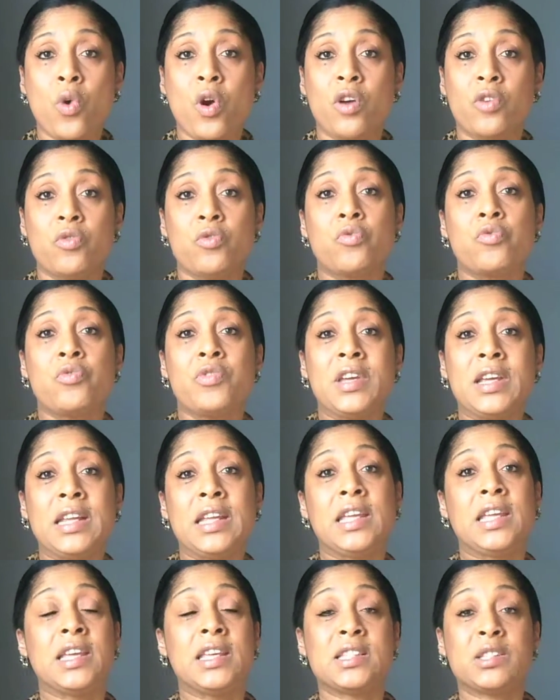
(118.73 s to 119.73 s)
what
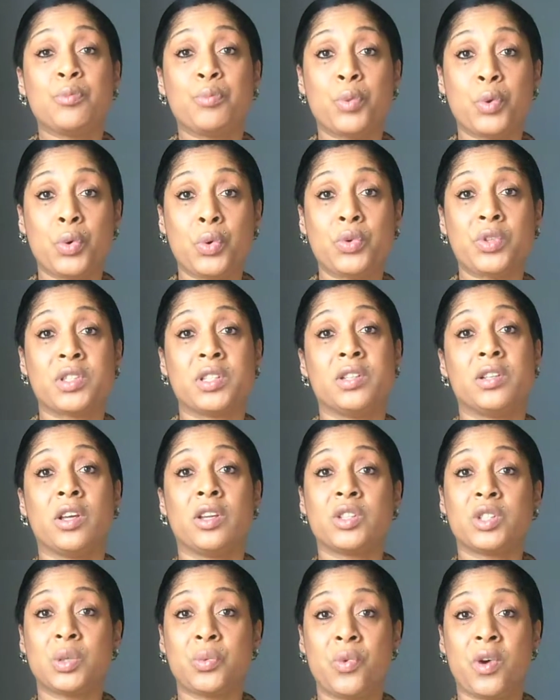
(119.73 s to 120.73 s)
really is
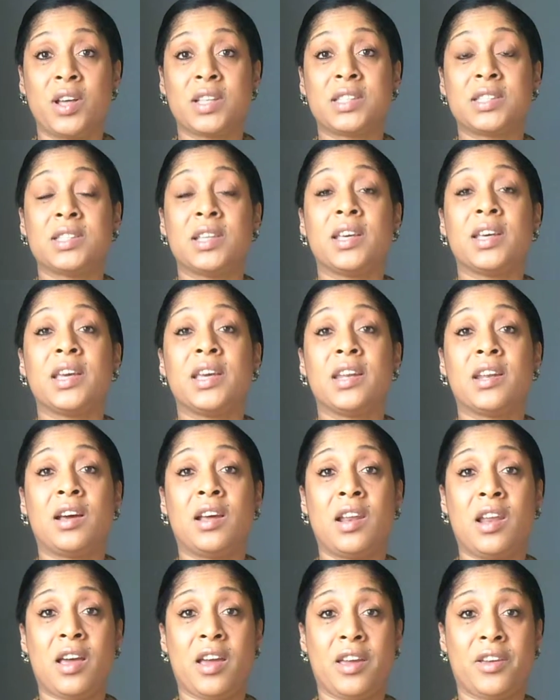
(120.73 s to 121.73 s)
important to us
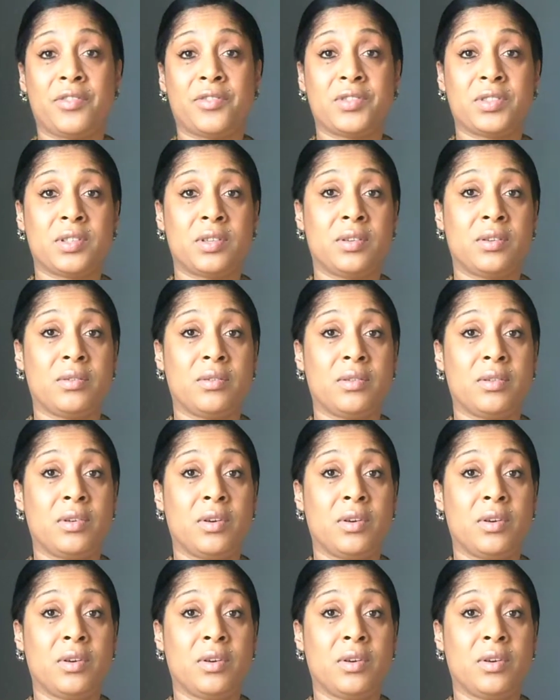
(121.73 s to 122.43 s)
in our lives,